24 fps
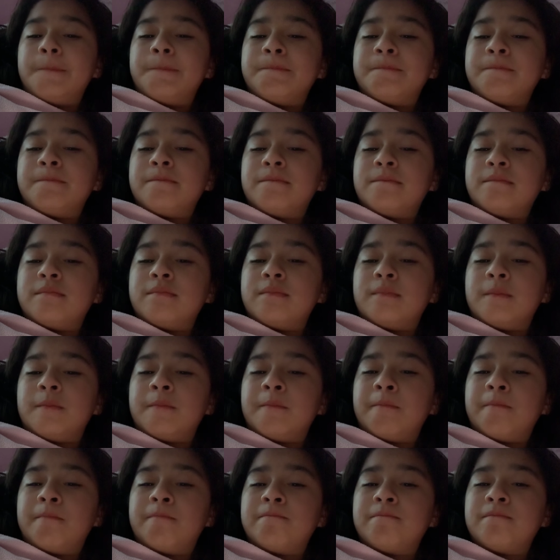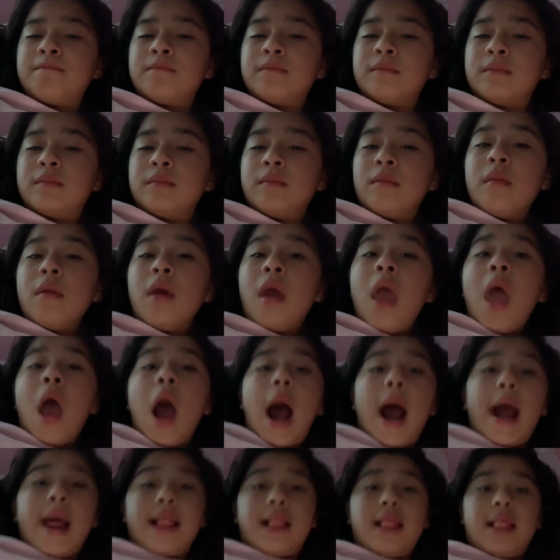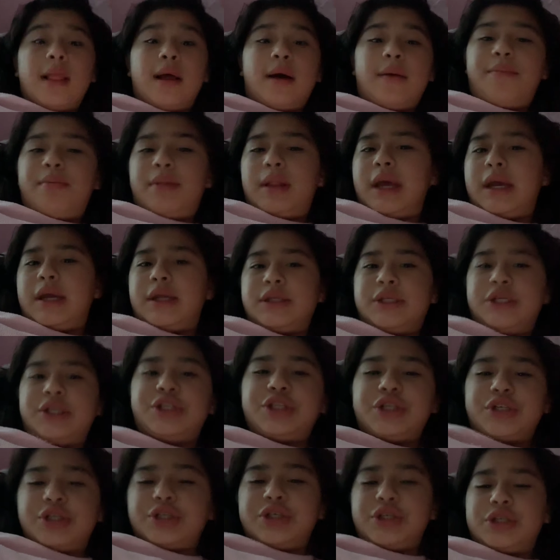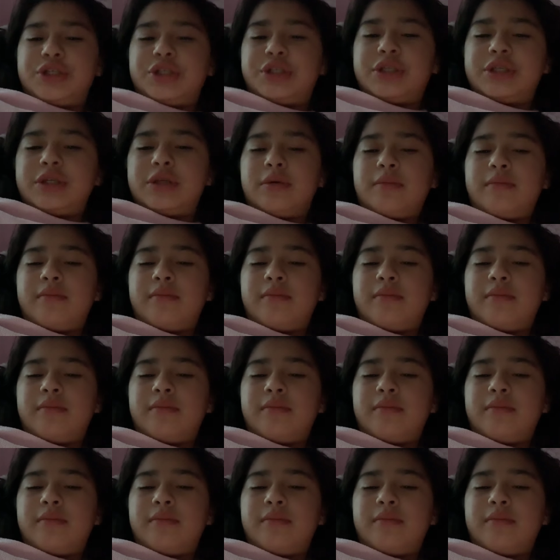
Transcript: Mm, I love playing teachers.